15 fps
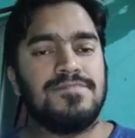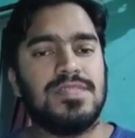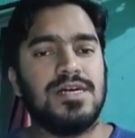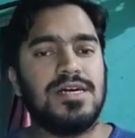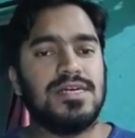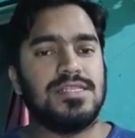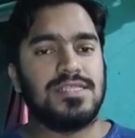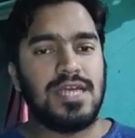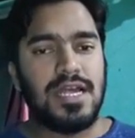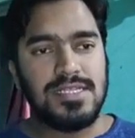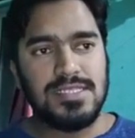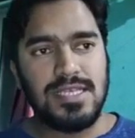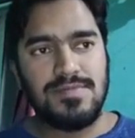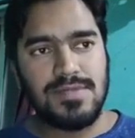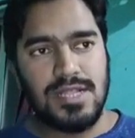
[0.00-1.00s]
The third
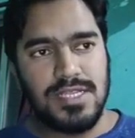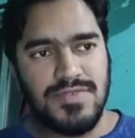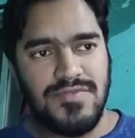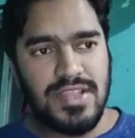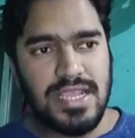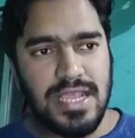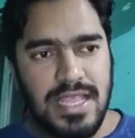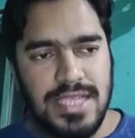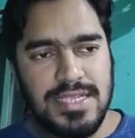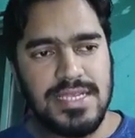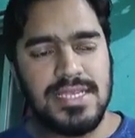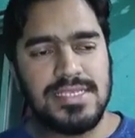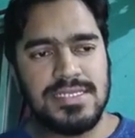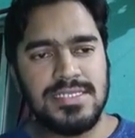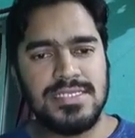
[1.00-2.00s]
subclass of alkylating
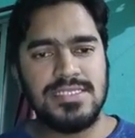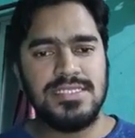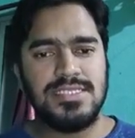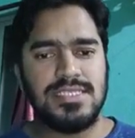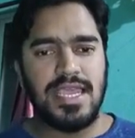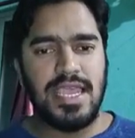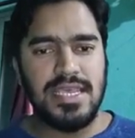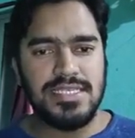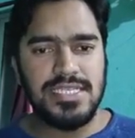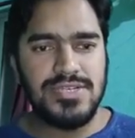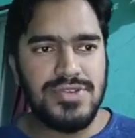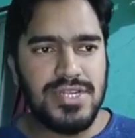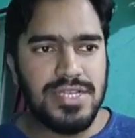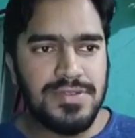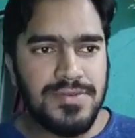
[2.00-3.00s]
agents is
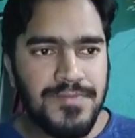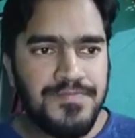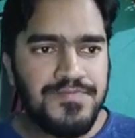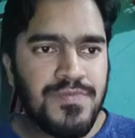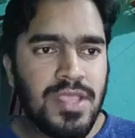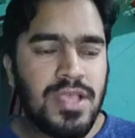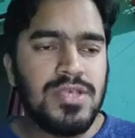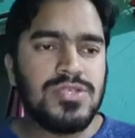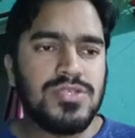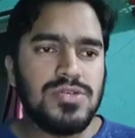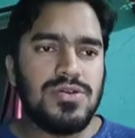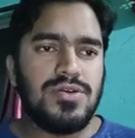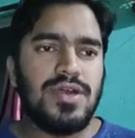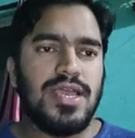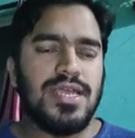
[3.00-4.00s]
aziridine.
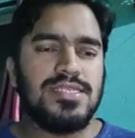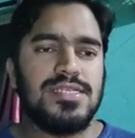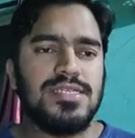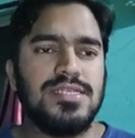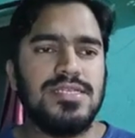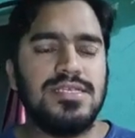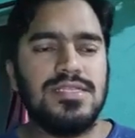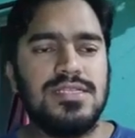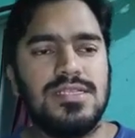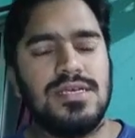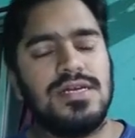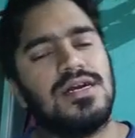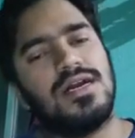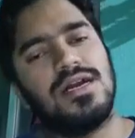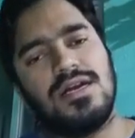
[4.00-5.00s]
So aziridine,
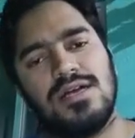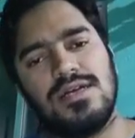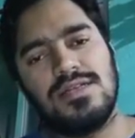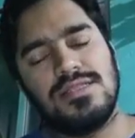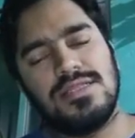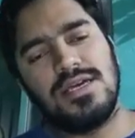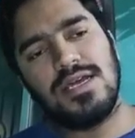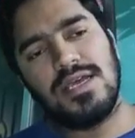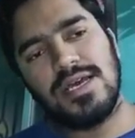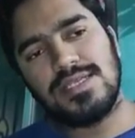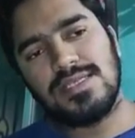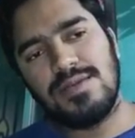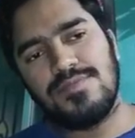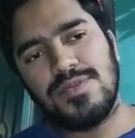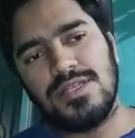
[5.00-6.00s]
the
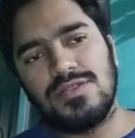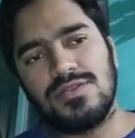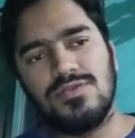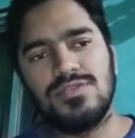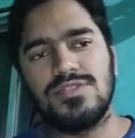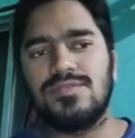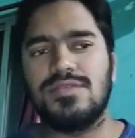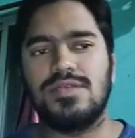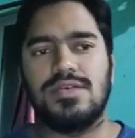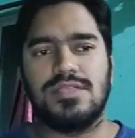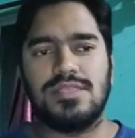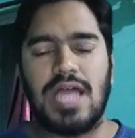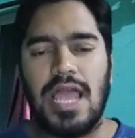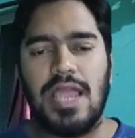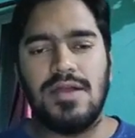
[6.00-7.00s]
example includes
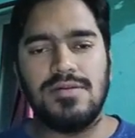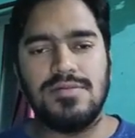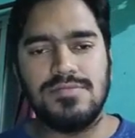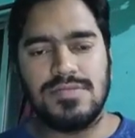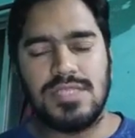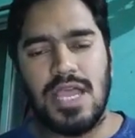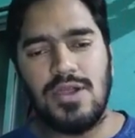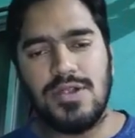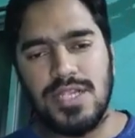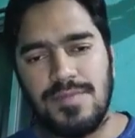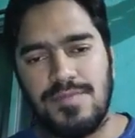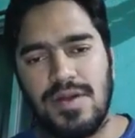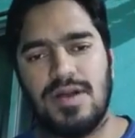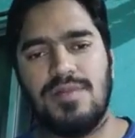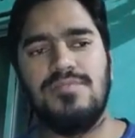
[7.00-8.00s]

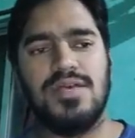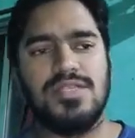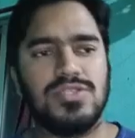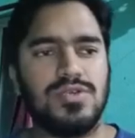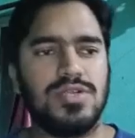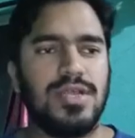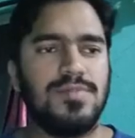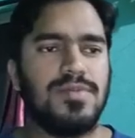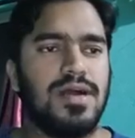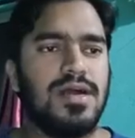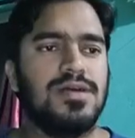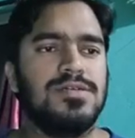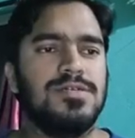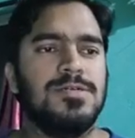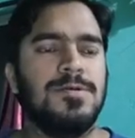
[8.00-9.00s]
thiotepa, benzotepa,
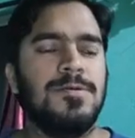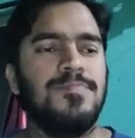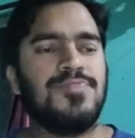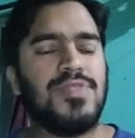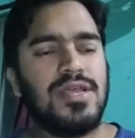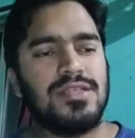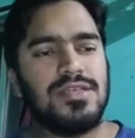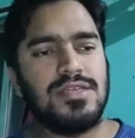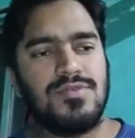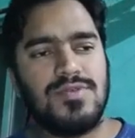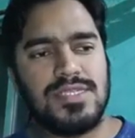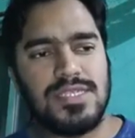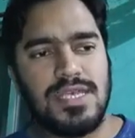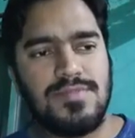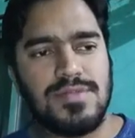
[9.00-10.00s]
Another
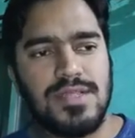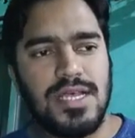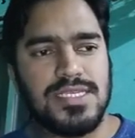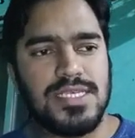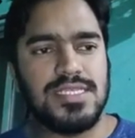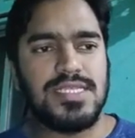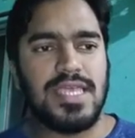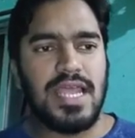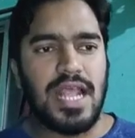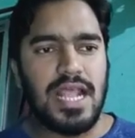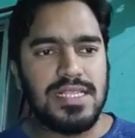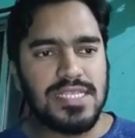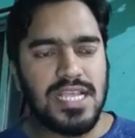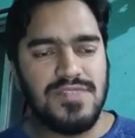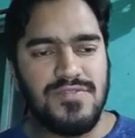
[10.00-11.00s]
one subclass is
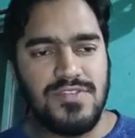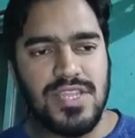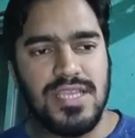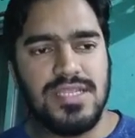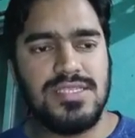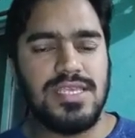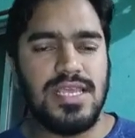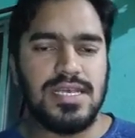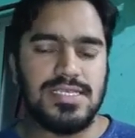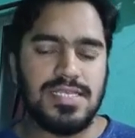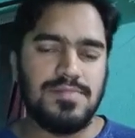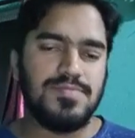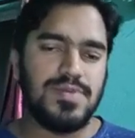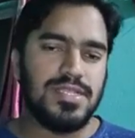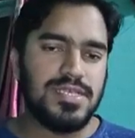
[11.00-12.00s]
aryl sulfonates,
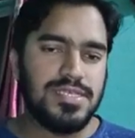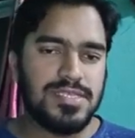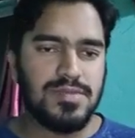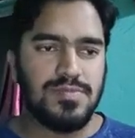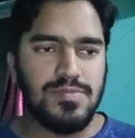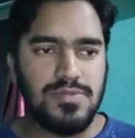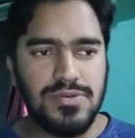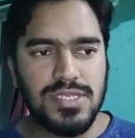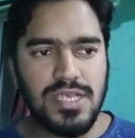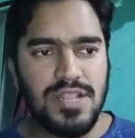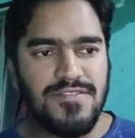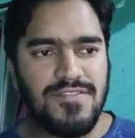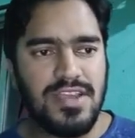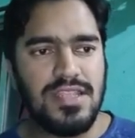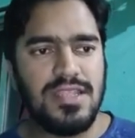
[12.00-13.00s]
example is
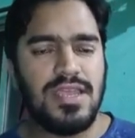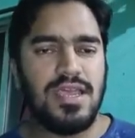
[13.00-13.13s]
busulfan,